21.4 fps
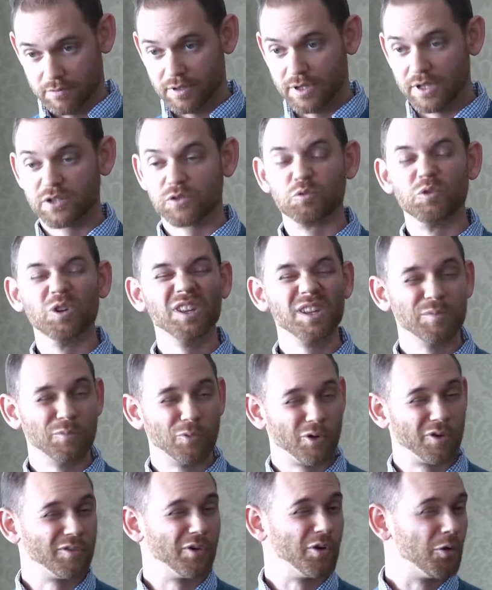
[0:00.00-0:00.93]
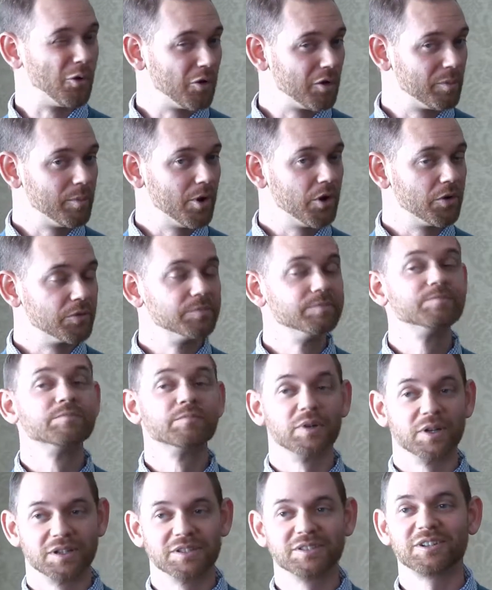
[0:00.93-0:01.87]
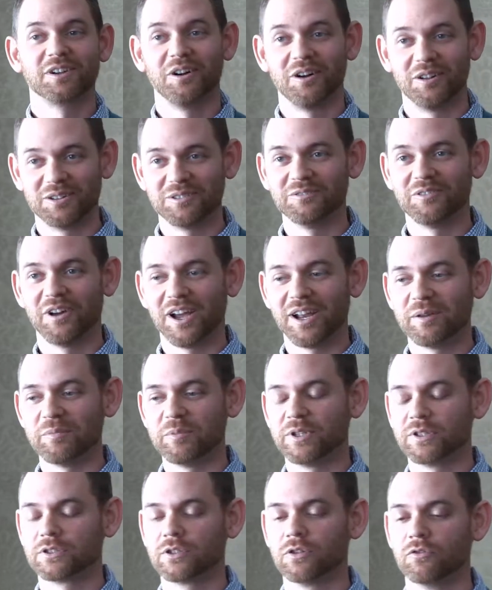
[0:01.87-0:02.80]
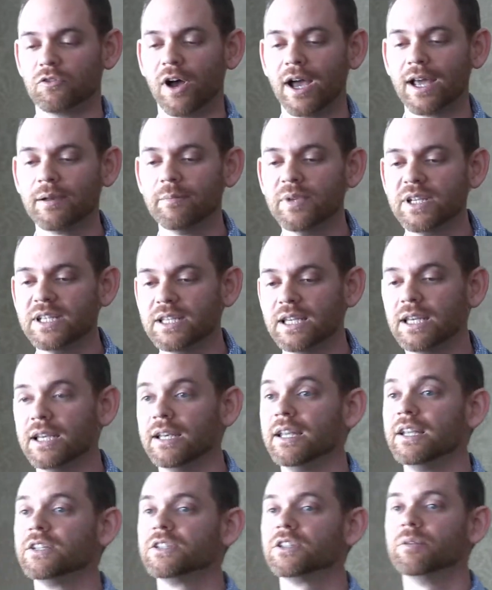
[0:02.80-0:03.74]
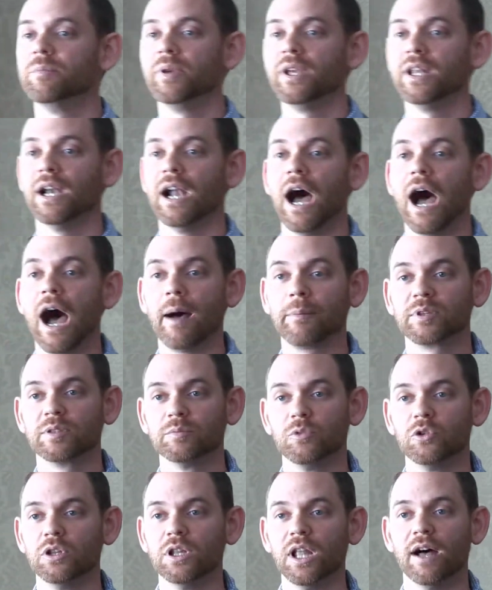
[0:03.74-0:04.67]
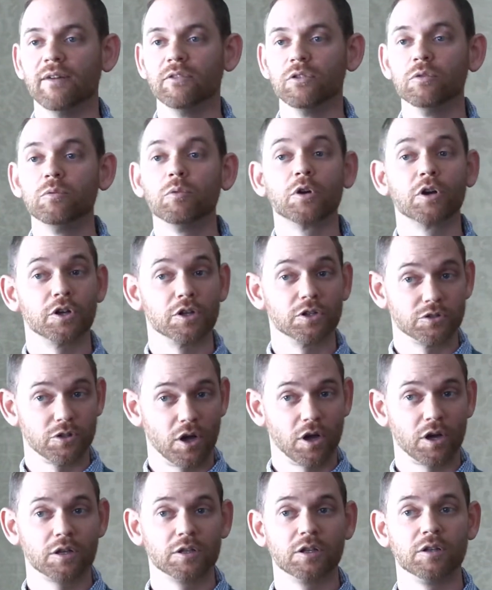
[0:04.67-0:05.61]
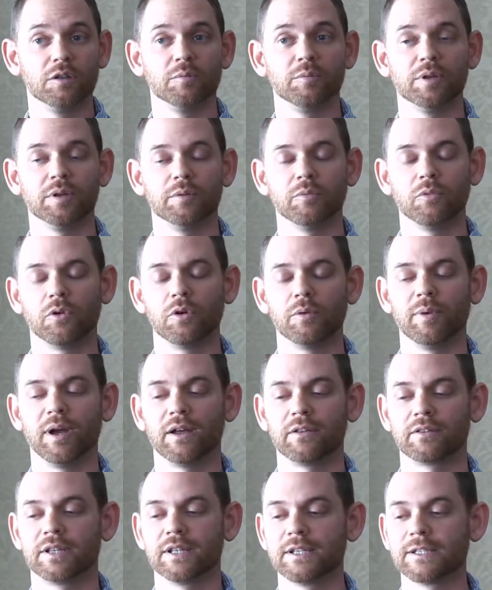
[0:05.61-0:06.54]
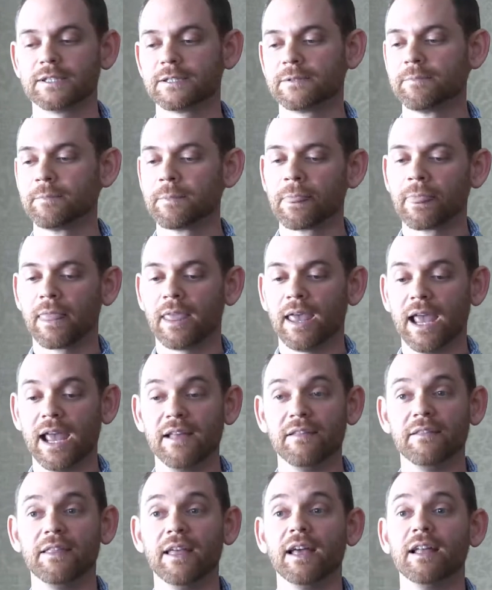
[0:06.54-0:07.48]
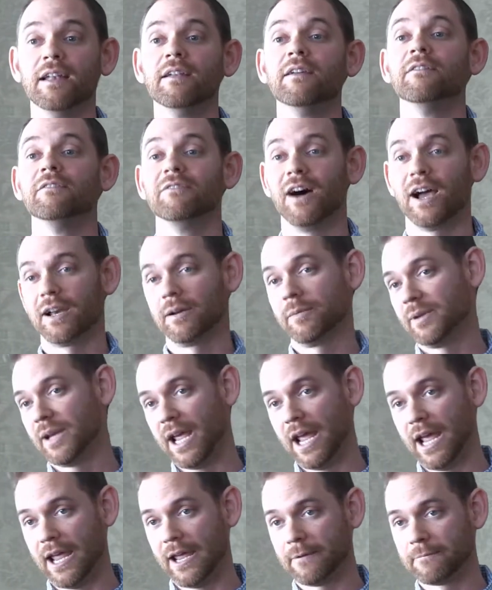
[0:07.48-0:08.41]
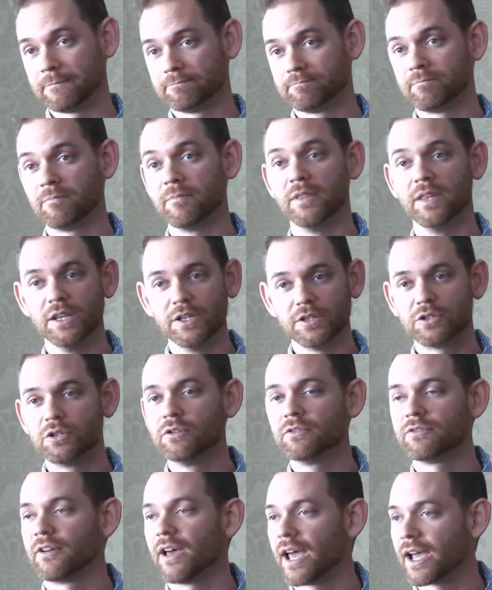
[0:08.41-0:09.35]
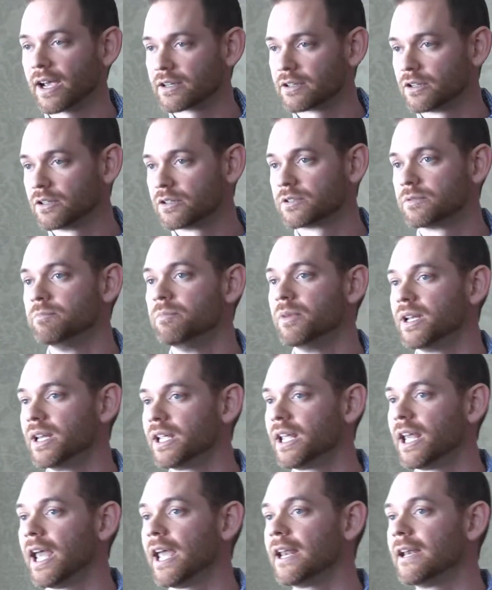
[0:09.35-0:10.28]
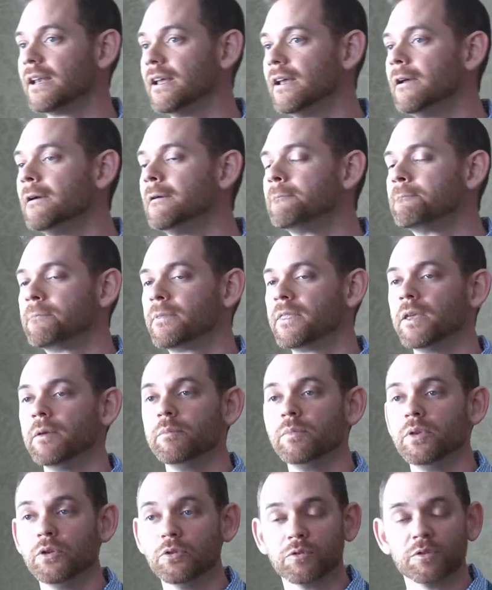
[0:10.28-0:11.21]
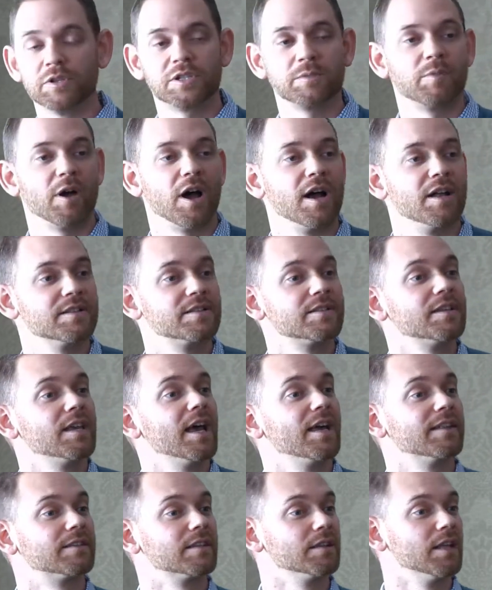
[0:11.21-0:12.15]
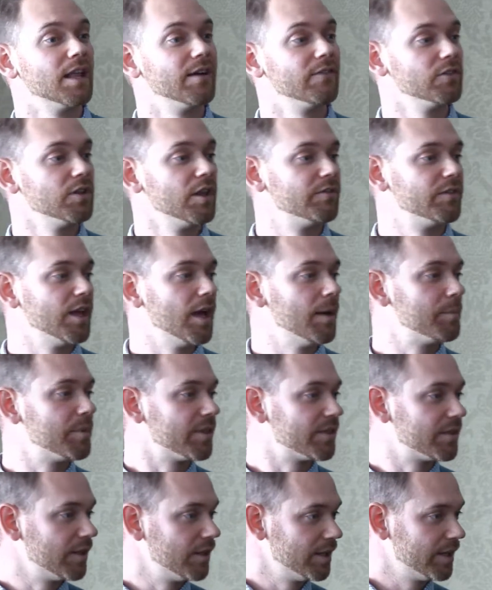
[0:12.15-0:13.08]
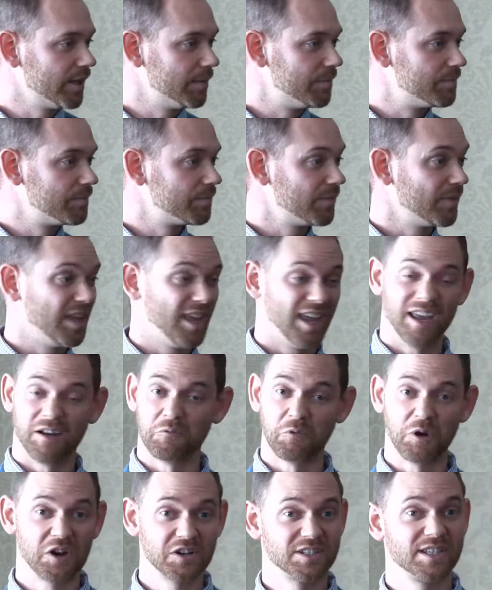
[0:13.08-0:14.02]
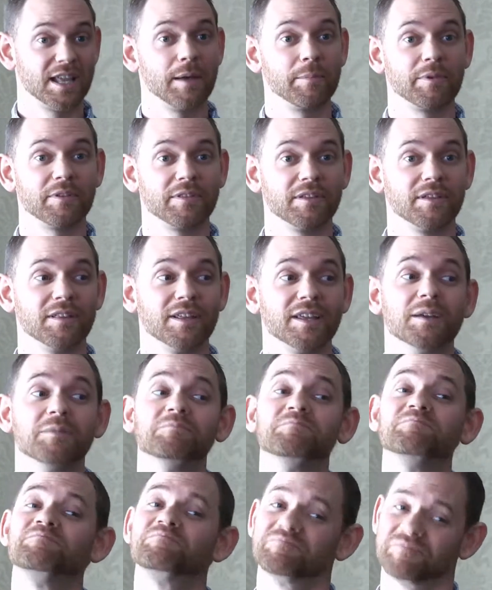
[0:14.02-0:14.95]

is really more of a hormone, but it's called a vitamin. So vitamin D needs to be at an optimal level. We're going to talk a little bit more about this. And then vitamin A. These 2 factors mitigate the immune response at the level of the epithelium. And where's the epithelium?